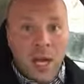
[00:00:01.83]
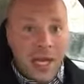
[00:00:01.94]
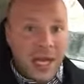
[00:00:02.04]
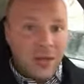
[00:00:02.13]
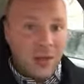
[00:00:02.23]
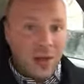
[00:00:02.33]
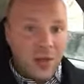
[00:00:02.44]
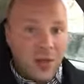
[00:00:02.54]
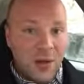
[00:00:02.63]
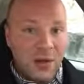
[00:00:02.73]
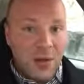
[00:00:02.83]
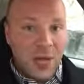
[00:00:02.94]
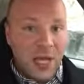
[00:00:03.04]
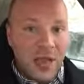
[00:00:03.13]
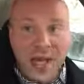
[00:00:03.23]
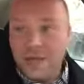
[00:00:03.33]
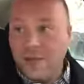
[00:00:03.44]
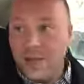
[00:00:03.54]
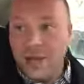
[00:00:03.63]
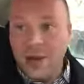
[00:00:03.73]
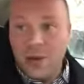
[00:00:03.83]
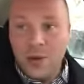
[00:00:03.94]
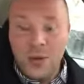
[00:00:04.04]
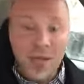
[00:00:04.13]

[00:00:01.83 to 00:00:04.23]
Hey guys, so how's it going? So my last video